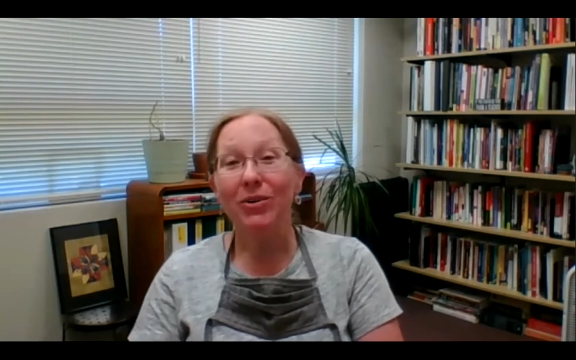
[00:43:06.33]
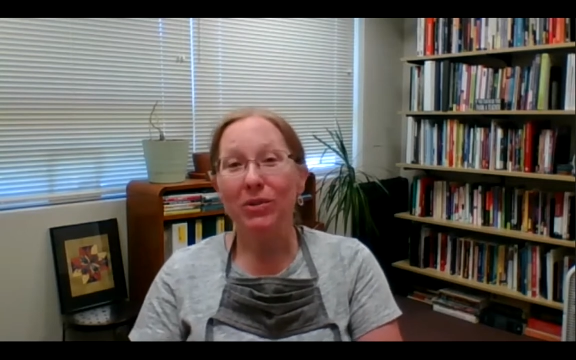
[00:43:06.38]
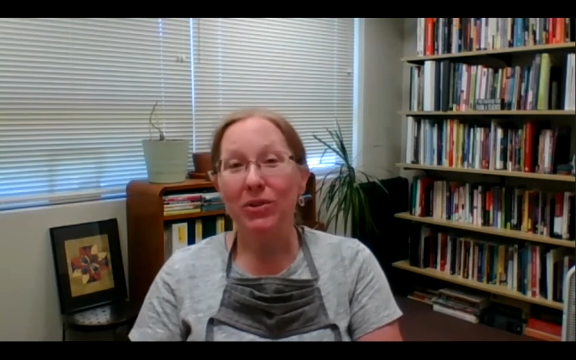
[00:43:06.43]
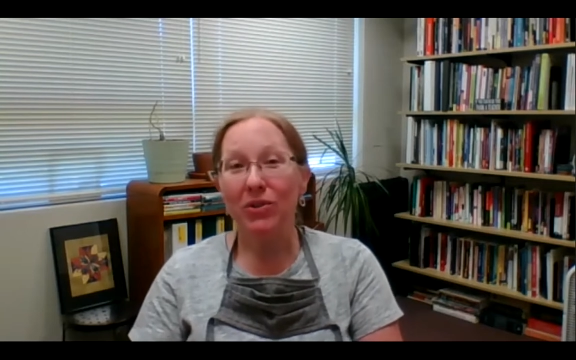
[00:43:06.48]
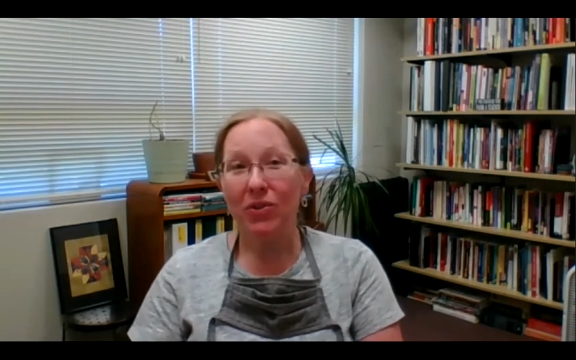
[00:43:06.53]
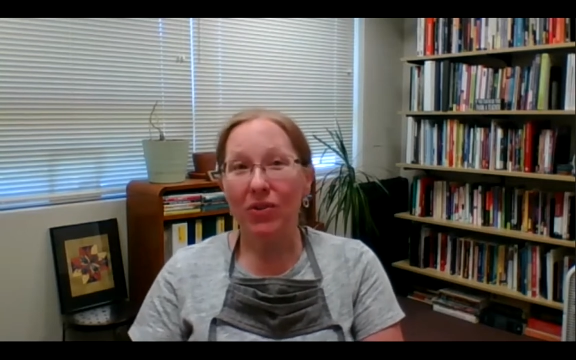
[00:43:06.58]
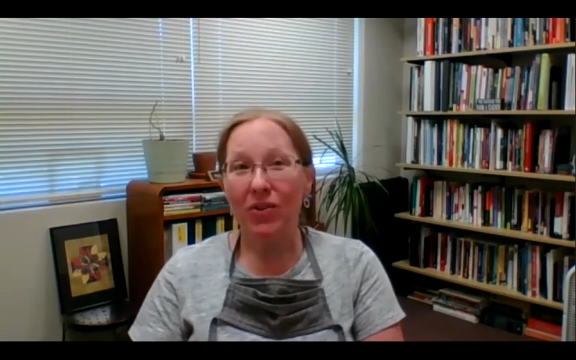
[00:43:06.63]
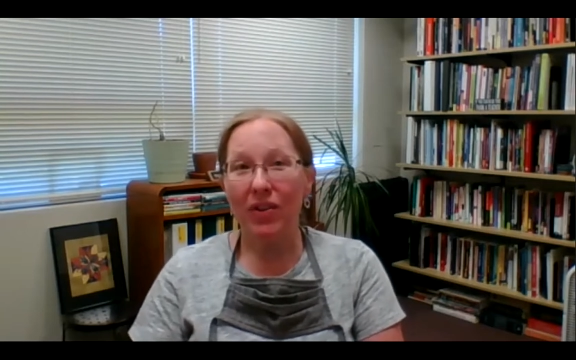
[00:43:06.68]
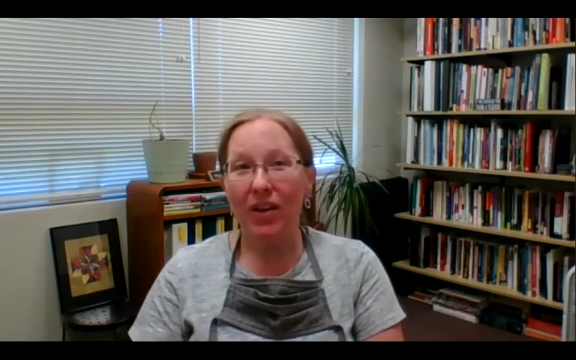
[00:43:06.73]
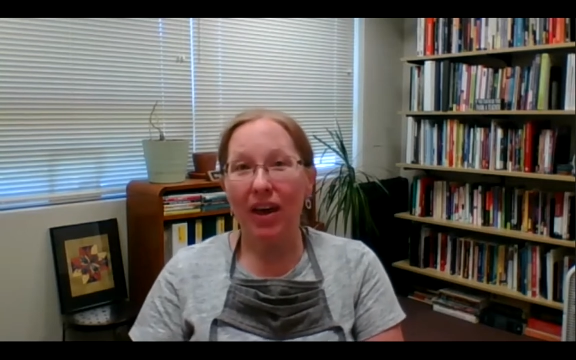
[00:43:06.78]

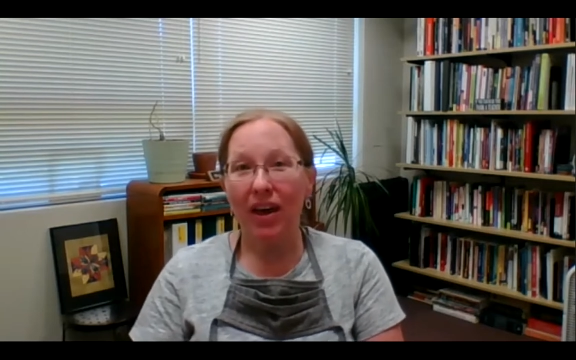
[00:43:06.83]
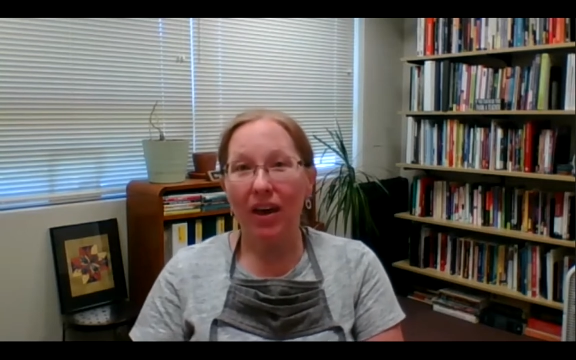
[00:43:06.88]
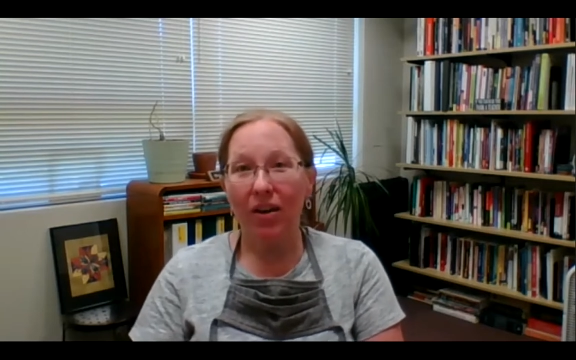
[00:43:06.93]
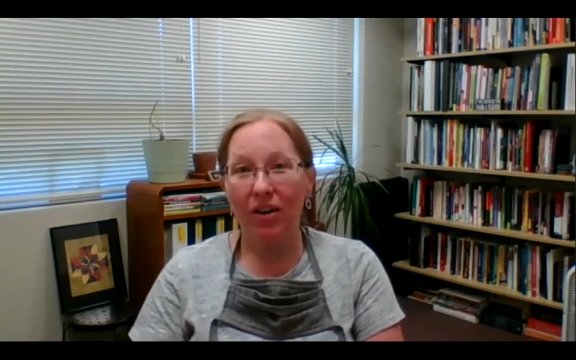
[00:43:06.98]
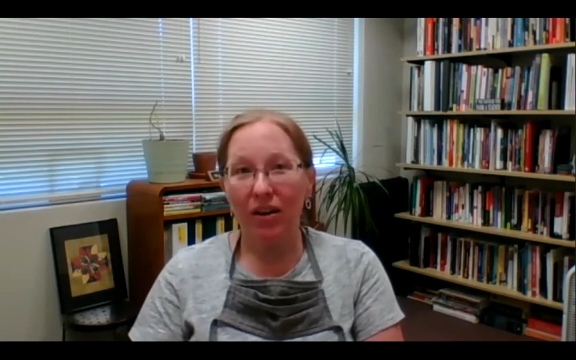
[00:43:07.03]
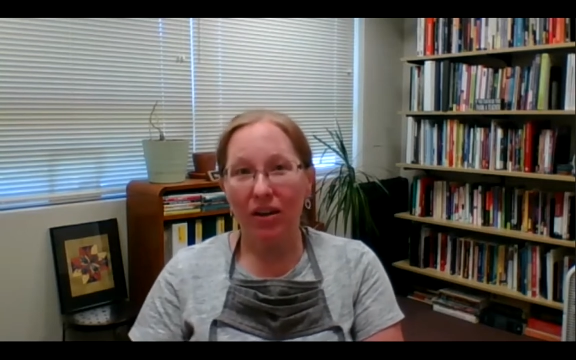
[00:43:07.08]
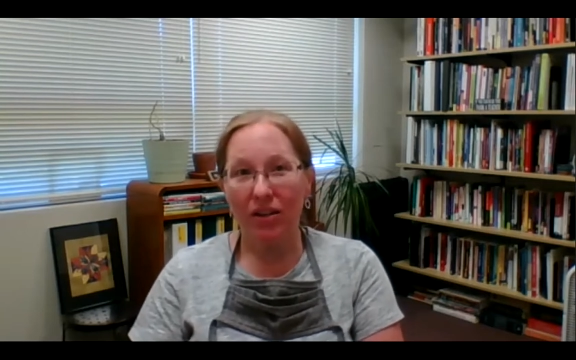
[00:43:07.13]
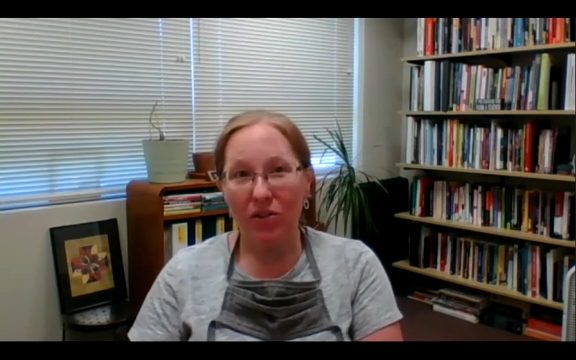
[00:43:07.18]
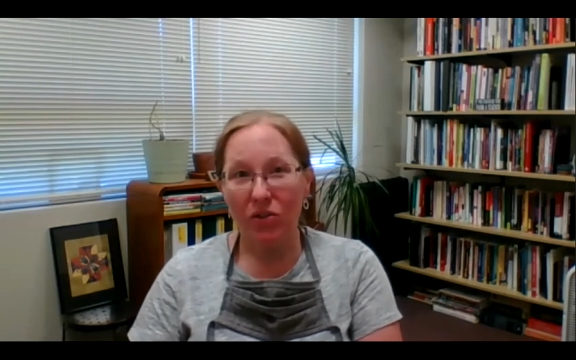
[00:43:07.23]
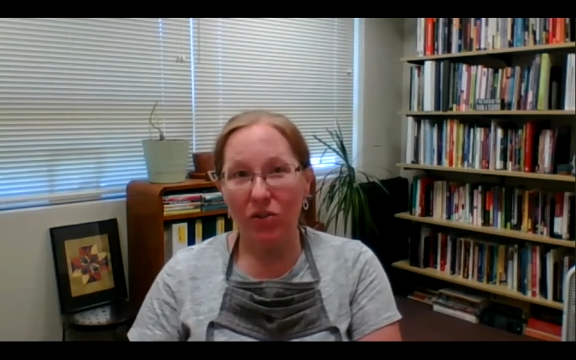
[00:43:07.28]
so that
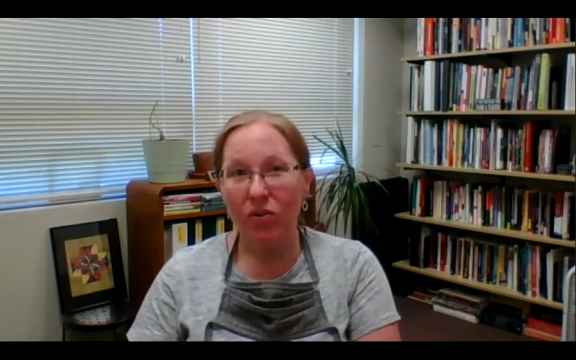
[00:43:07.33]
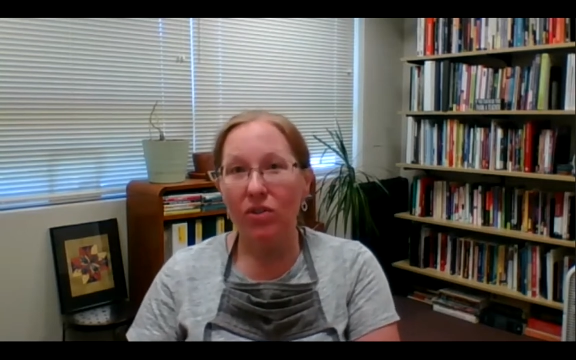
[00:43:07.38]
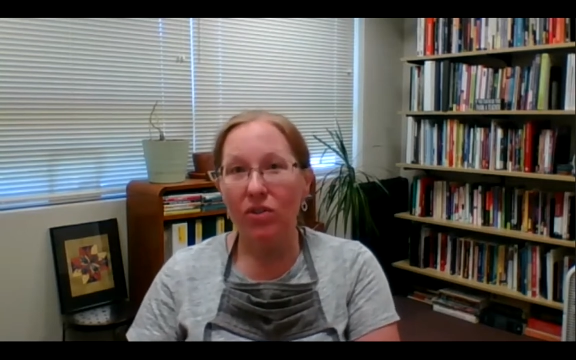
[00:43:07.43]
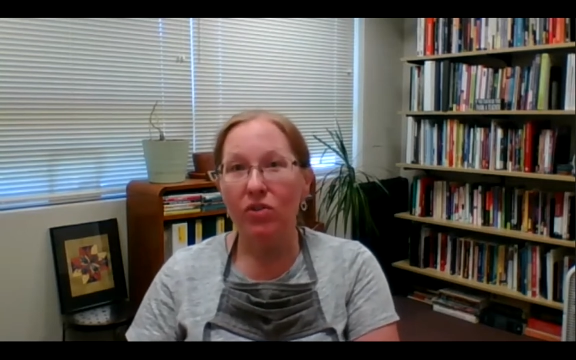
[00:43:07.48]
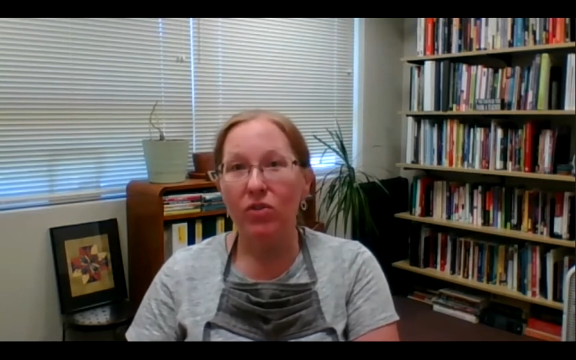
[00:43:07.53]
as soon as